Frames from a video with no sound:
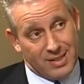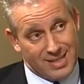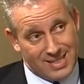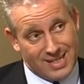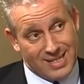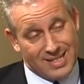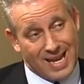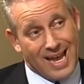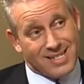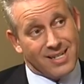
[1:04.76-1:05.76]
the disease
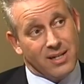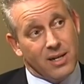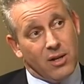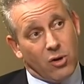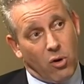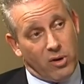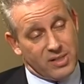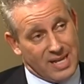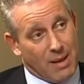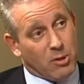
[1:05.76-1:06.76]
hasn't
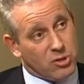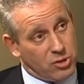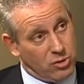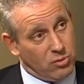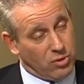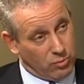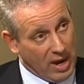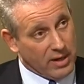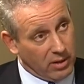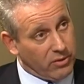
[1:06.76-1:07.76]
caused damage to the
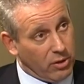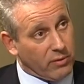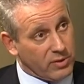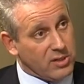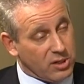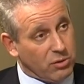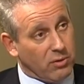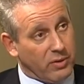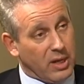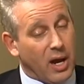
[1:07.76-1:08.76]
retina, the nervous
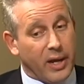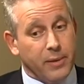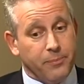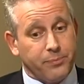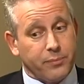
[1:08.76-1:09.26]
tissue of the eye,